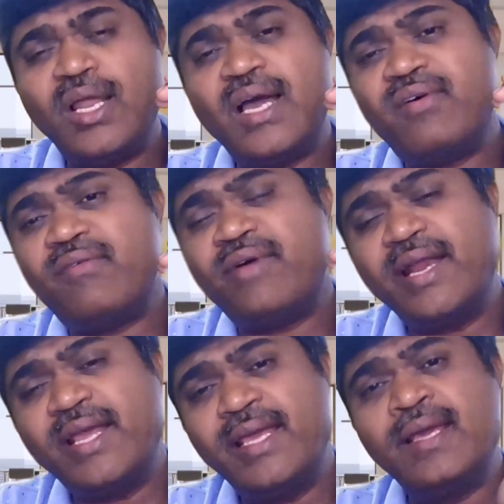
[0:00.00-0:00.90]
you'll have a
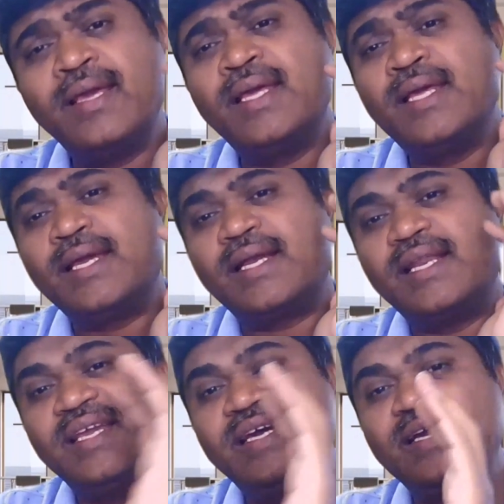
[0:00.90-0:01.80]
very
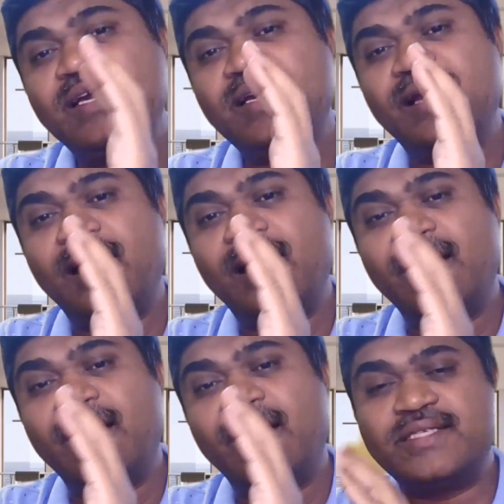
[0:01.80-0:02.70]
clear
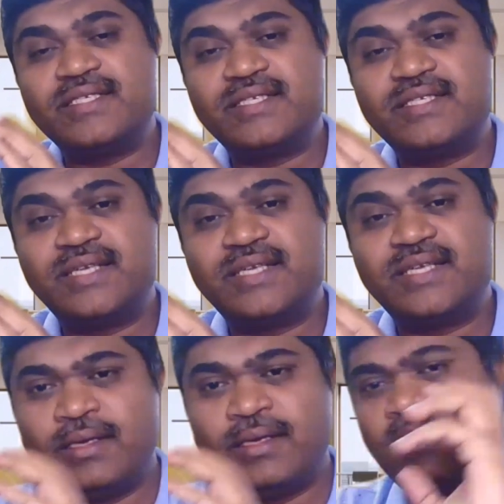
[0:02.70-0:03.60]
understanding.